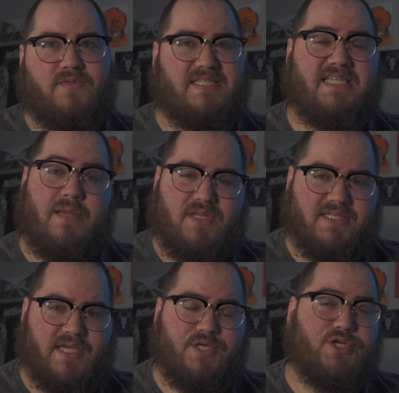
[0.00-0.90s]

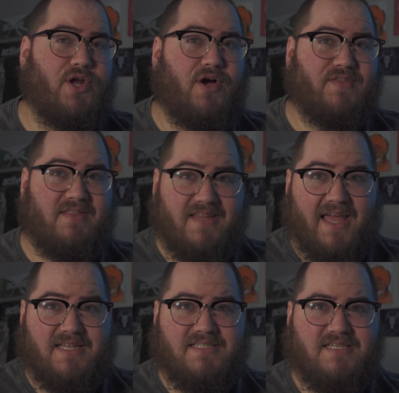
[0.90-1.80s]
stabilization on the
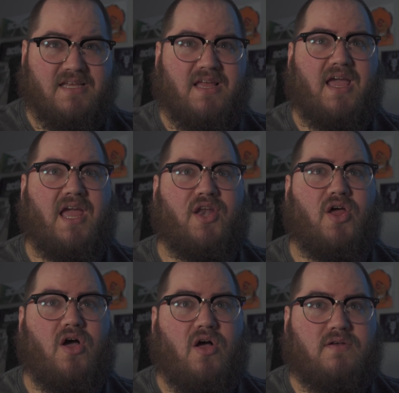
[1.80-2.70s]
lens, and
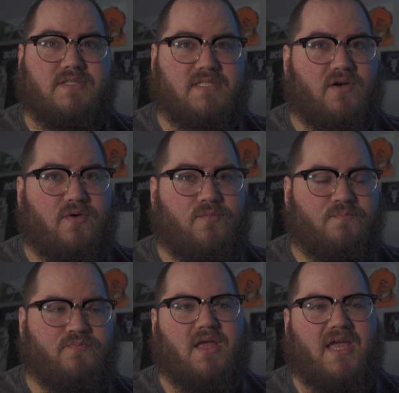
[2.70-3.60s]
also
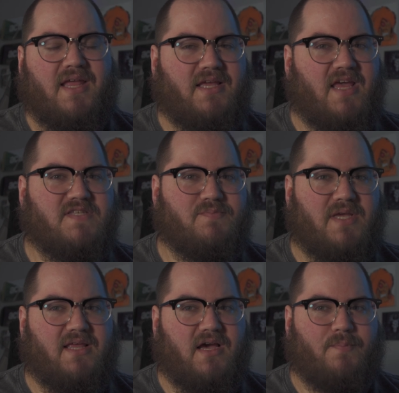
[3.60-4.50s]
it gives me
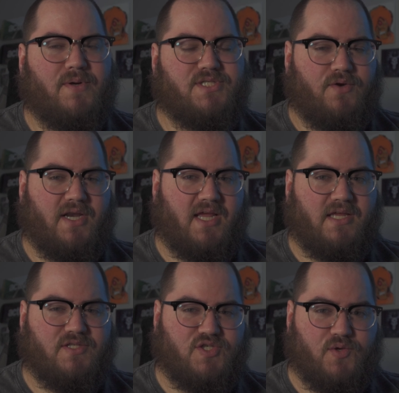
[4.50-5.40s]
the
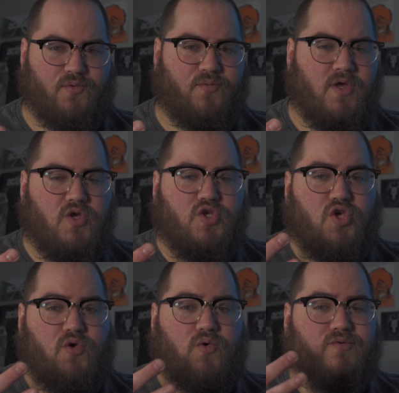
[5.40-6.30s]
opportunity to
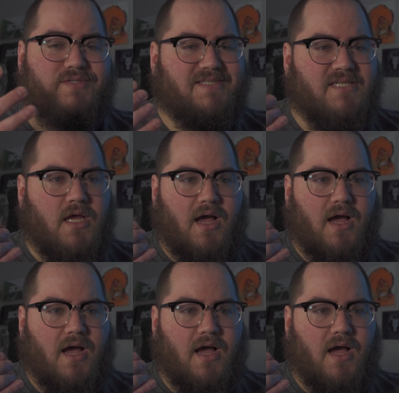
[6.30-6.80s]
use